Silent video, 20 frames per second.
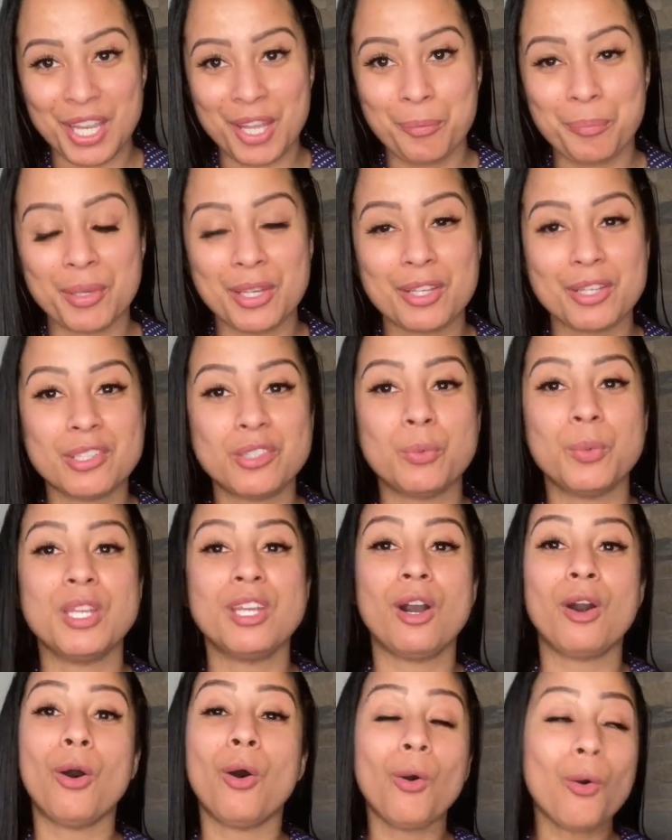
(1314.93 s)
because we
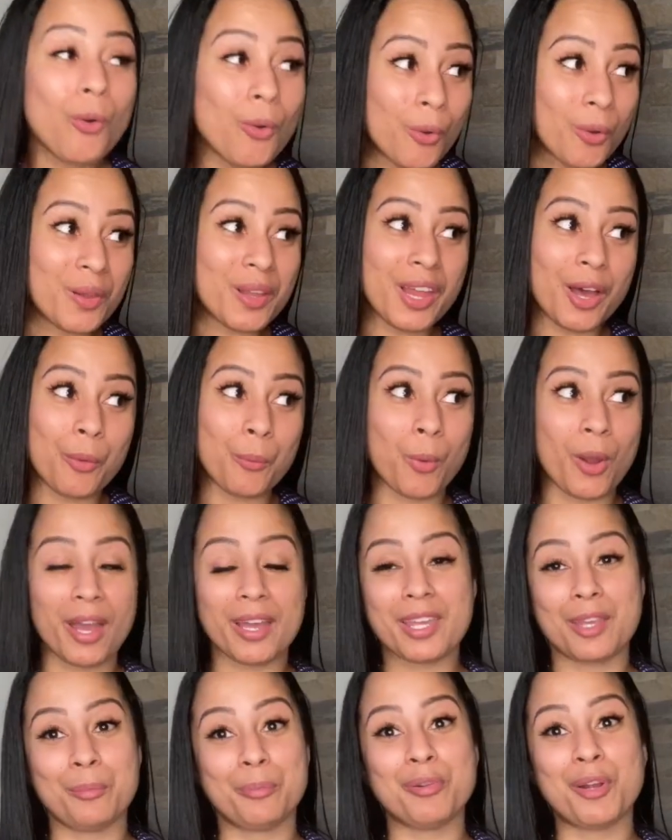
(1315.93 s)
are all a
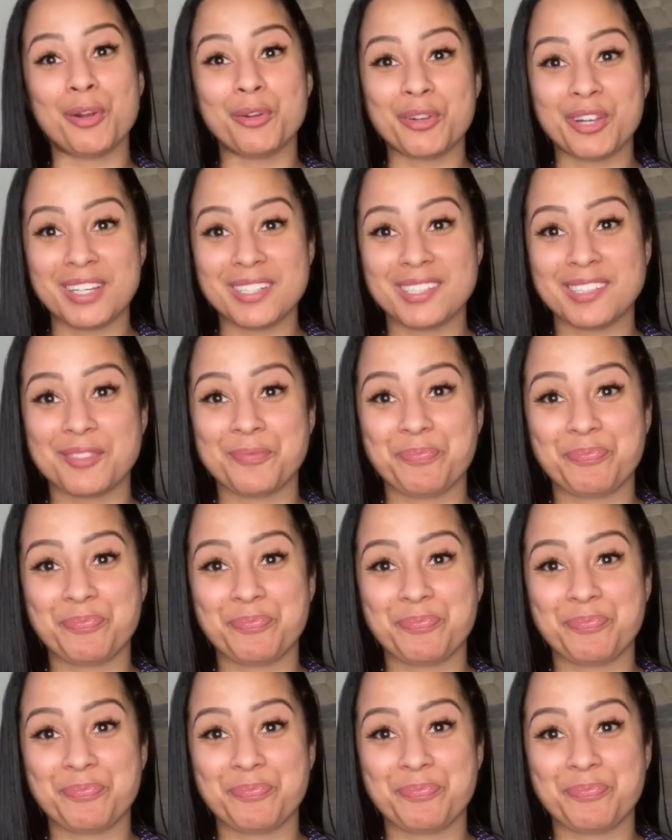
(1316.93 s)
work in progress.